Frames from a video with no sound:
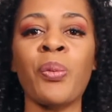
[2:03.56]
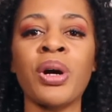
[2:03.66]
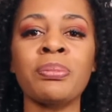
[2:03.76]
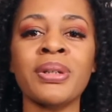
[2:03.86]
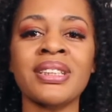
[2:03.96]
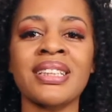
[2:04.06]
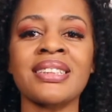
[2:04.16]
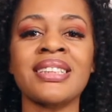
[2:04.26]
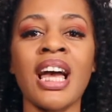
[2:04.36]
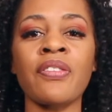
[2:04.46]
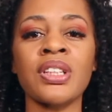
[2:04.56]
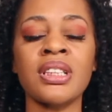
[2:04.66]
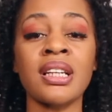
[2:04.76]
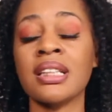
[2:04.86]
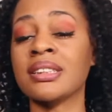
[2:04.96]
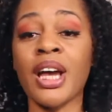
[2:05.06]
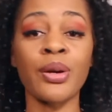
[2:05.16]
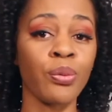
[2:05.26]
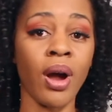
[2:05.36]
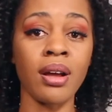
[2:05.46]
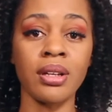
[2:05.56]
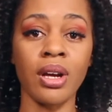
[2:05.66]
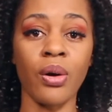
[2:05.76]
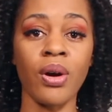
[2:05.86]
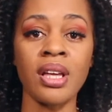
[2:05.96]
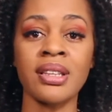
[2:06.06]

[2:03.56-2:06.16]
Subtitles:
One book says Daffy Duck is like Rondo.